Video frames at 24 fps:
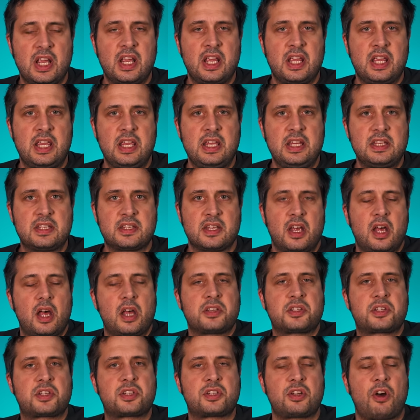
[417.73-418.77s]
He's a
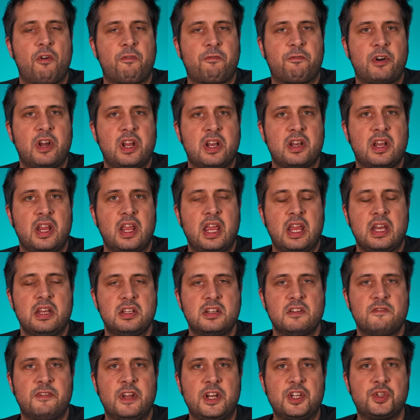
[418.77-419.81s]
sovereign
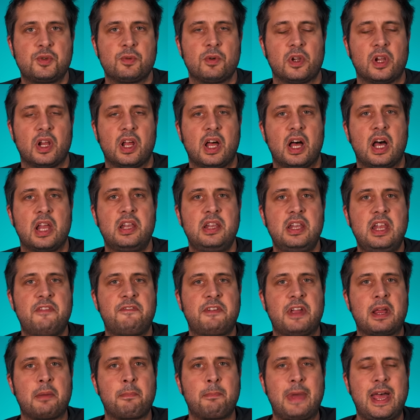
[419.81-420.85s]
individual, a
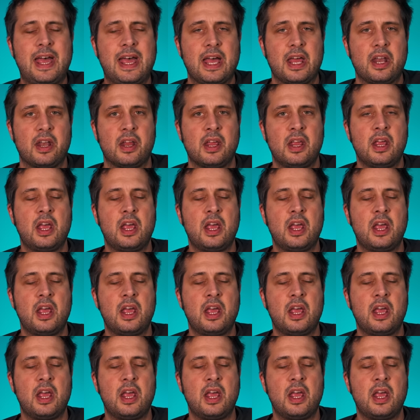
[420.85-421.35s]
living man,